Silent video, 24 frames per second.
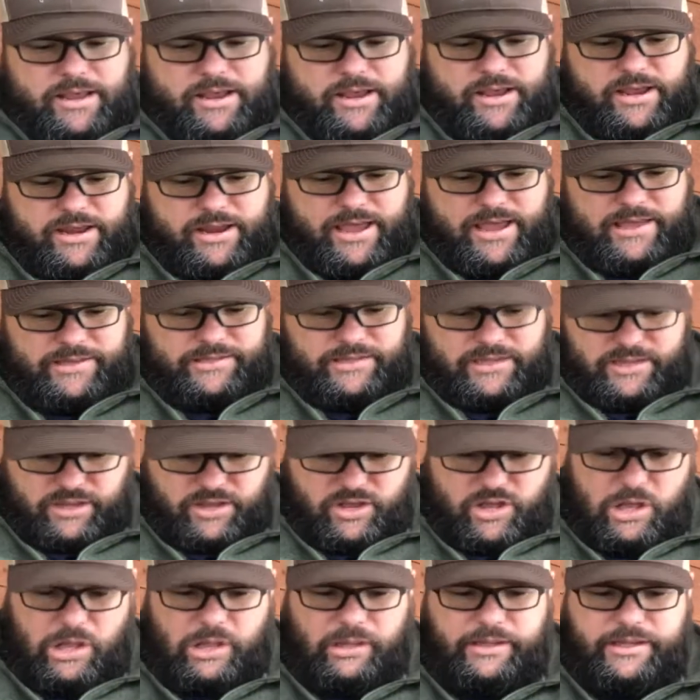It has a
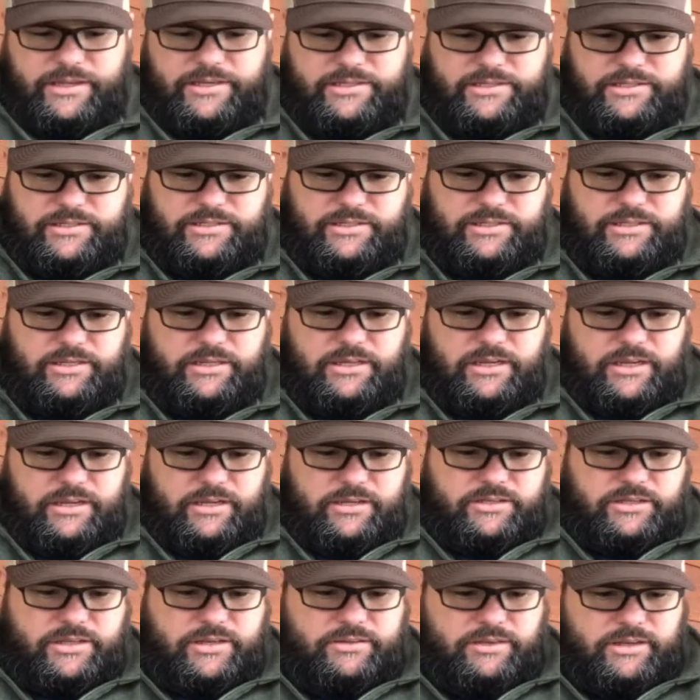Cullis.
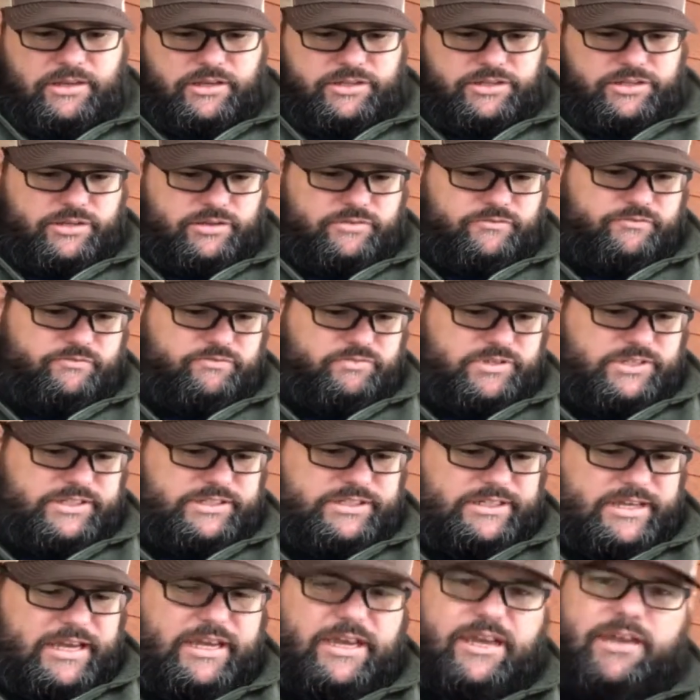So I think it's the
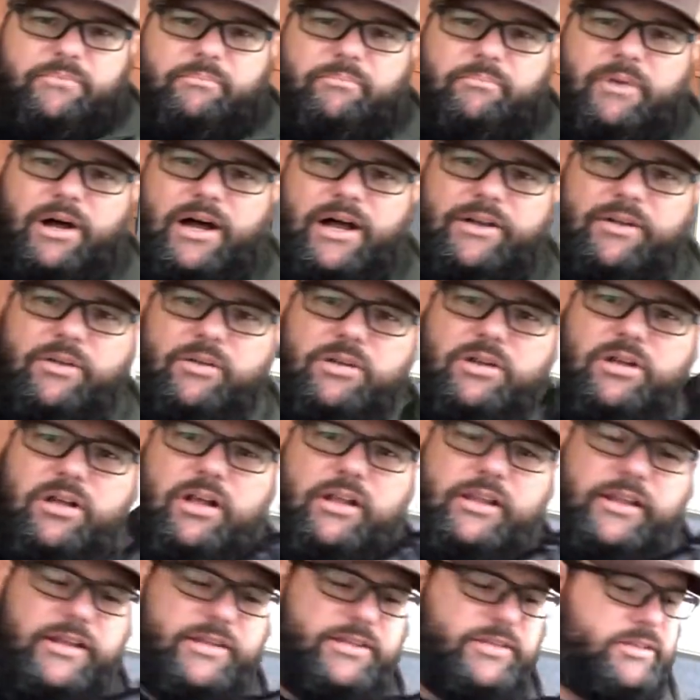second model
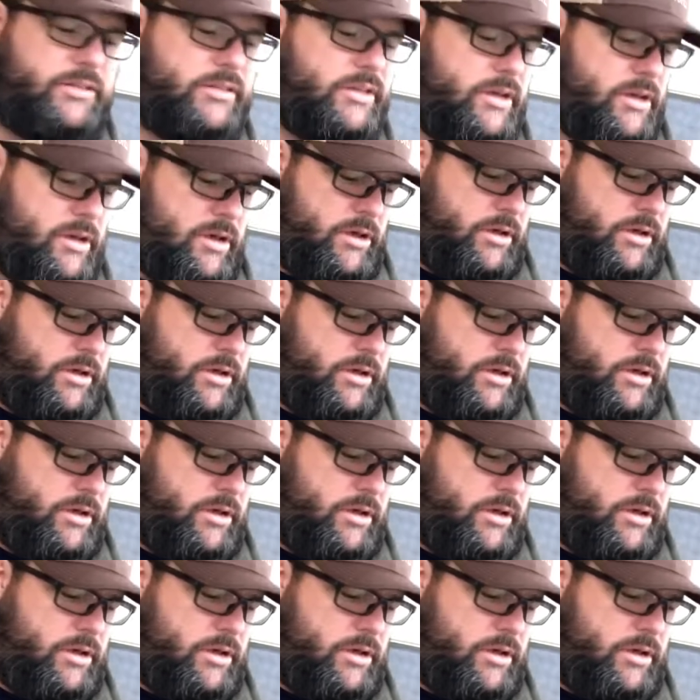Cullis